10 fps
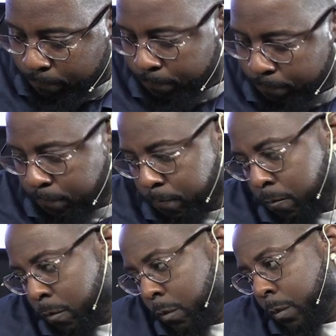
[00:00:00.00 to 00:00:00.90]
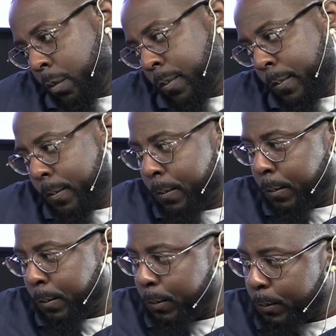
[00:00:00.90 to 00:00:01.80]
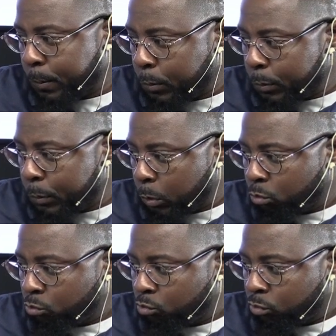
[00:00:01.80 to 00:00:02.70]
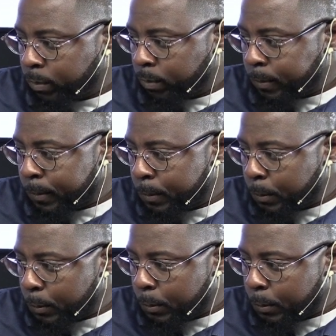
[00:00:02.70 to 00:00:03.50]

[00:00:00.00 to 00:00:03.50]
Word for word: the priest and Zadok the scribe, and of the Levites, Pedaiah.